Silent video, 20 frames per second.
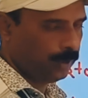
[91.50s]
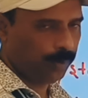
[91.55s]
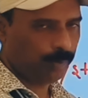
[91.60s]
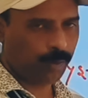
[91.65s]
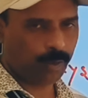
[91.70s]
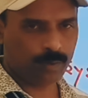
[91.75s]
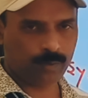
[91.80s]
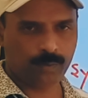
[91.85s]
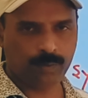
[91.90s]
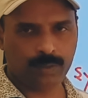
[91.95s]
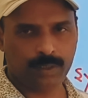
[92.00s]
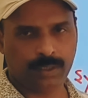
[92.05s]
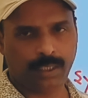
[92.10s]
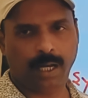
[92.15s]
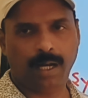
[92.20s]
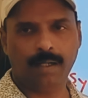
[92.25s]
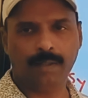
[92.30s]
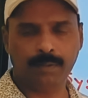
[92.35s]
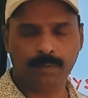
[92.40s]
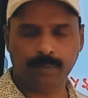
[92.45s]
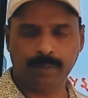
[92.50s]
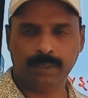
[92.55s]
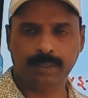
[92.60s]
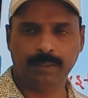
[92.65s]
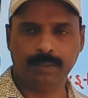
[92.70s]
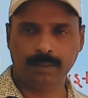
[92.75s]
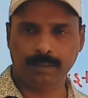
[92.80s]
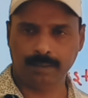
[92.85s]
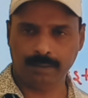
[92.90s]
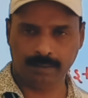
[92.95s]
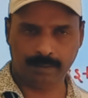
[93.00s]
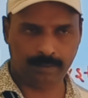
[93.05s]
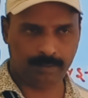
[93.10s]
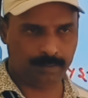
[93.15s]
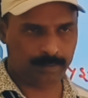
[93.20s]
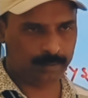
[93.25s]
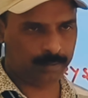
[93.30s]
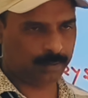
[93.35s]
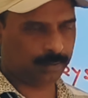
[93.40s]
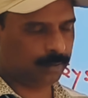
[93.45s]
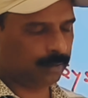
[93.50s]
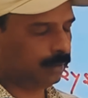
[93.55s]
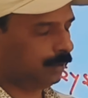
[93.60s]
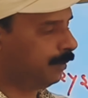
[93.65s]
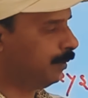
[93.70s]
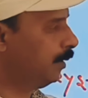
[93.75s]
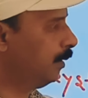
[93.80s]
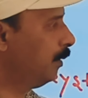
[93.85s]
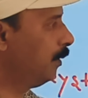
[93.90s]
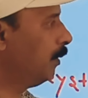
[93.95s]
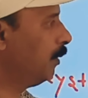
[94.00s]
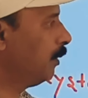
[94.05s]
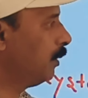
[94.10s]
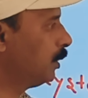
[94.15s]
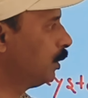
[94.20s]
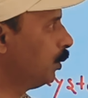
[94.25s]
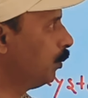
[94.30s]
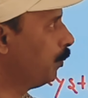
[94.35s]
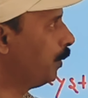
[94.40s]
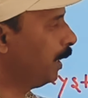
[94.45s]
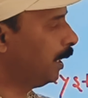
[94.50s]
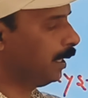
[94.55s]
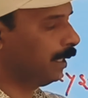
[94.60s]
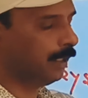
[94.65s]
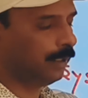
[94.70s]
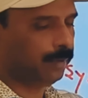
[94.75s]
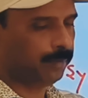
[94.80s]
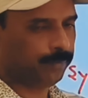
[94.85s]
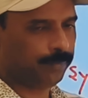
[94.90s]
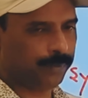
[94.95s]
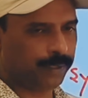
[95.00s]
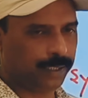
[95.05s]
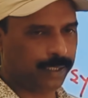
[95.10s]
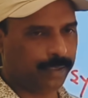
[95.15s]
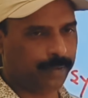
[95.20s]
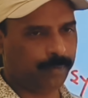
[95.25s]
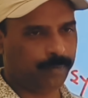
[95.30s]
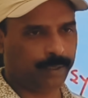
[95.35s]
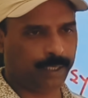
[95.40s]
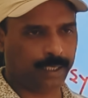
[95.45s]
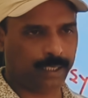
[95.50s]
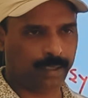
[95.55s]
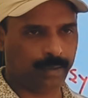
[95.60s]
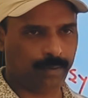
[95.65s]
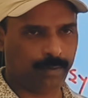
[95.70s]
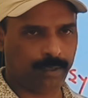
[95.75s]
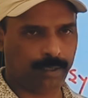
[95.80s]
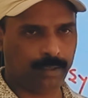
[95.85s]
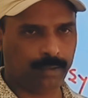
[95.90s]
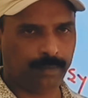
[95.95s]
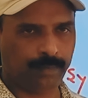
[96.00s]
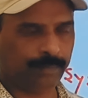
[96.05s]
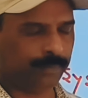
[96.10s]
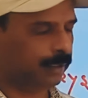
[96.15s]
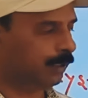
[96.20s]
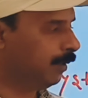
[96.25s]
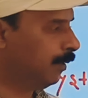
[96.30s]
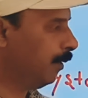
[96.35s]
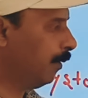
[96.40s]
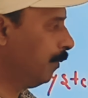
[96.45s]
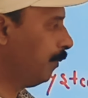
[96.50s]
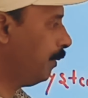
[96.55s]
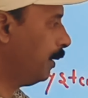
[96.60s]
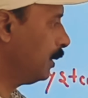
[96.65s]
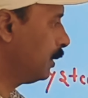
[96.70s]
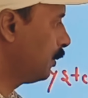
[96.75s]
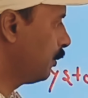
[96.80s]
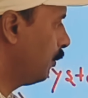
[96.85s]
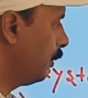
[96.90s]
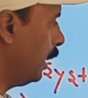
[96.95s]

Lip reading: you have to start with the superior inferior vena cava. First